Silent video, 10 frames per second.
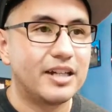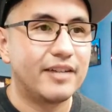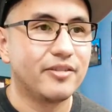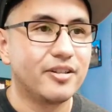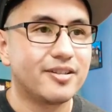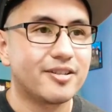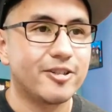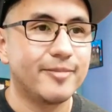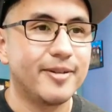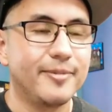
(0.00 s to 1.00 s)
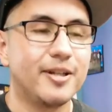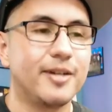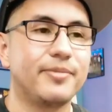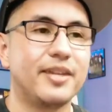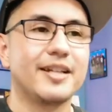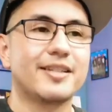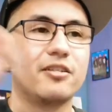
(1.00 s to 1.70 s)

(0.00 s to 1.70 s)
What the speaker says: Have a good stream. Keep it up. Thanks,